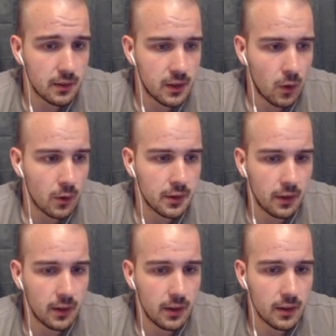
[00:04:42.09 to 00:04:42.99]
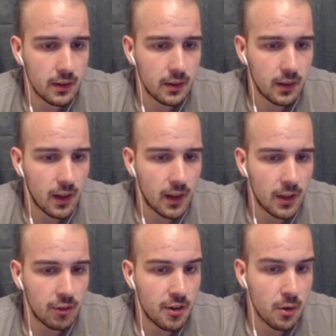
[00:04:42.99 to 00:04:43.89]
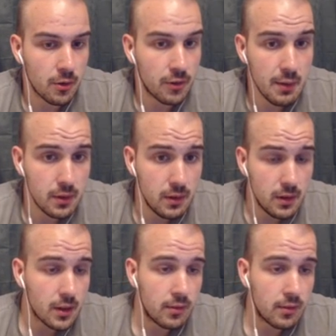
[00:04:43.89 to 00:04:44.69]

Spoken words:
Theotar, General Draven.